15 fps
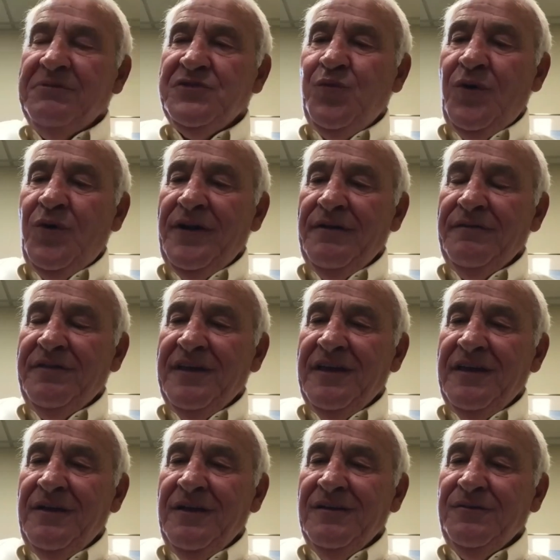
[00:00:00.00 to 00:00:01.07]
was one of
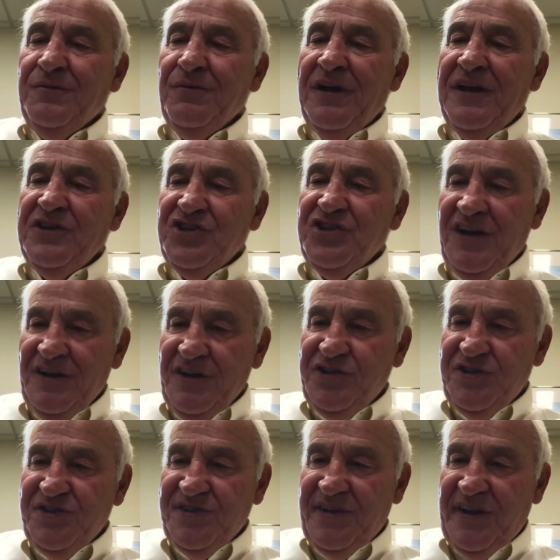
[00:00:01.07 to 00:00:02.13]
the great
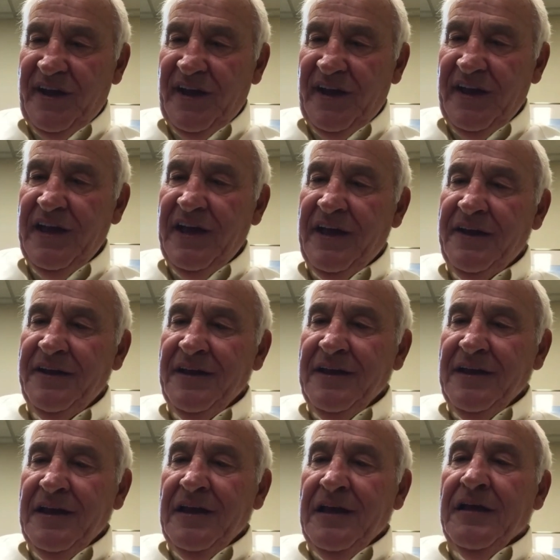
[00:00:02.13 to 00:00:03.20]
challenges that I had.
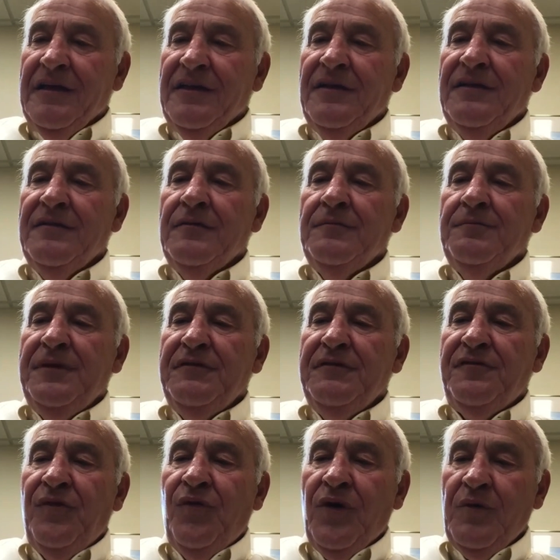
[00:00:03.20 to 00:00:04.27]

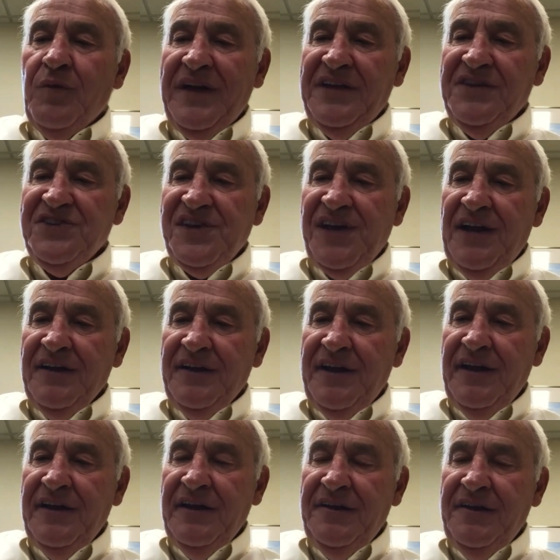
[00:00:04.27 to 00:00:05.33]
Before we
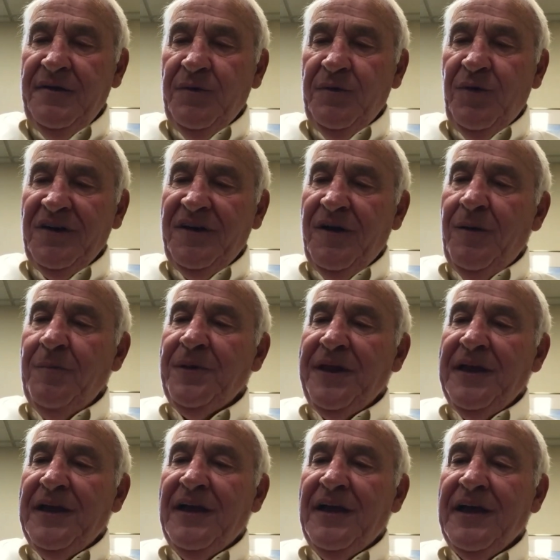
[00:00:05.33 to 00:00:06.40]
consolidated into one
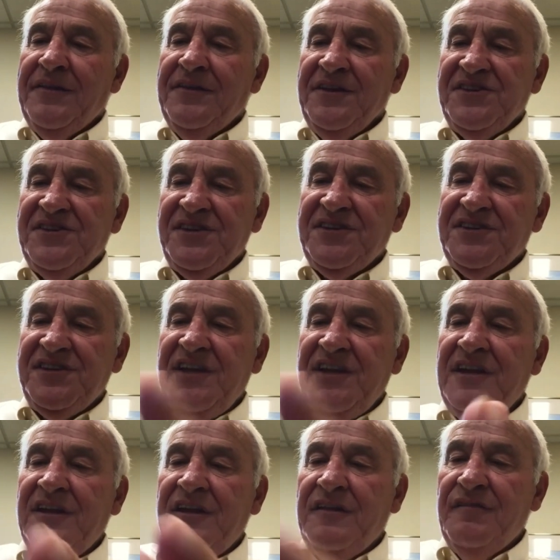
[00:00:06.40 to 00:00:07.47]
company, I had these
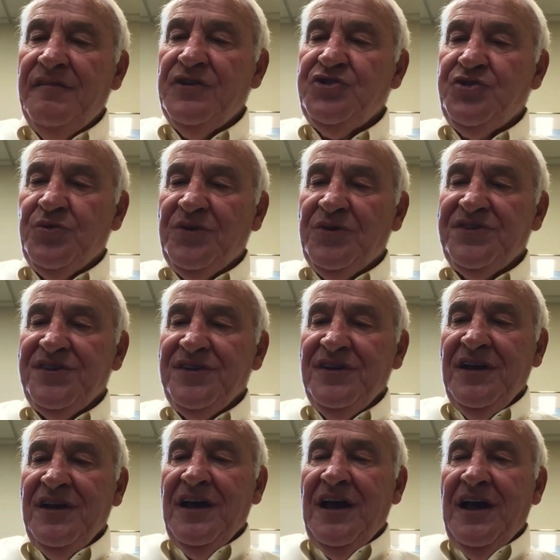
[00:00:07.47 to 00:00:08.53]
16 individuals
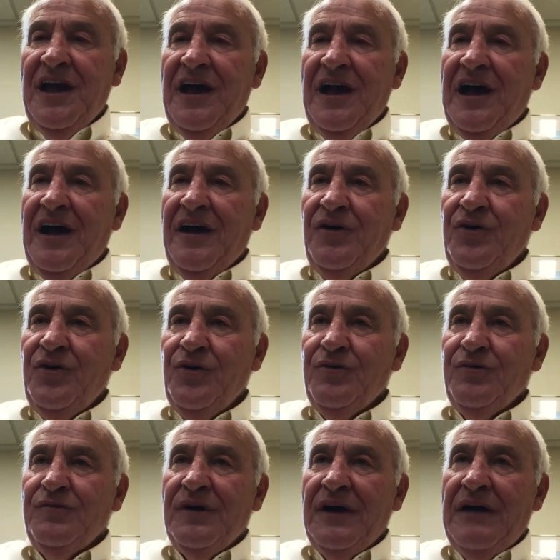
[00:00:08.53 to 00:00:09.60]

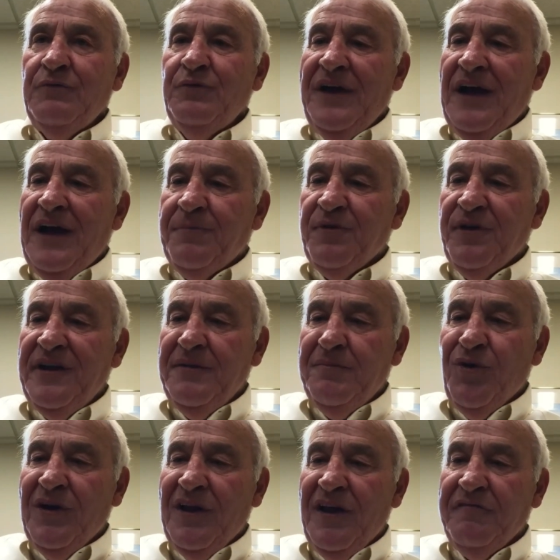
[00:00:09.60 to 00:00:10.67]
who we operated
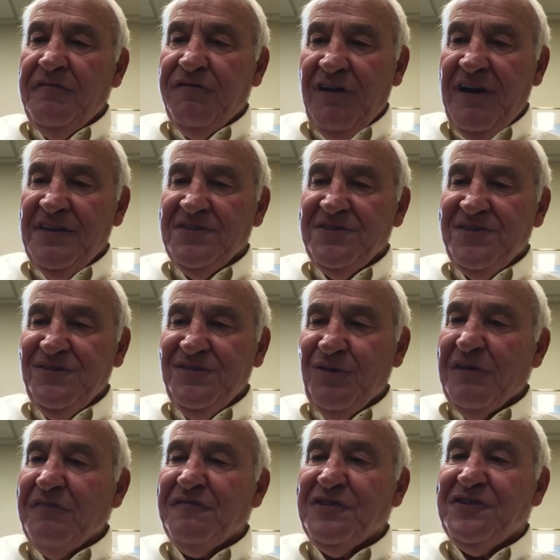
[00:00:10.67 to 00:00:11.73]
more like friends
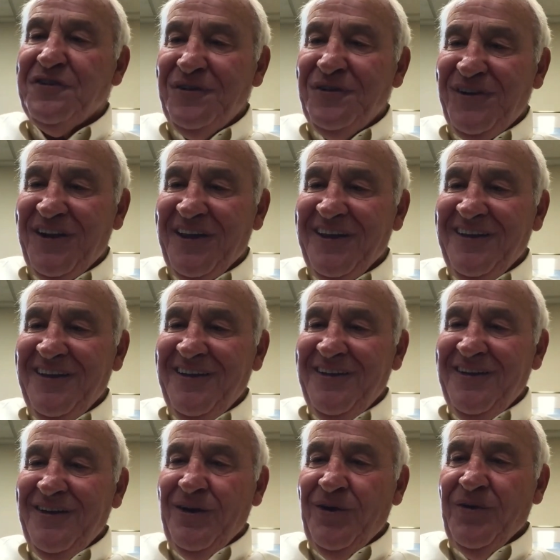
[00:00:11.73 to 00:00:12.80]
or a fraternity.
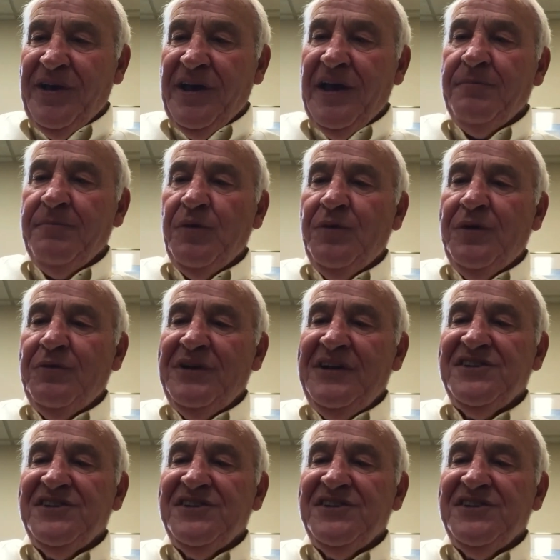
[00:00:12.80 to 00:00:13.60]
Okay, but when we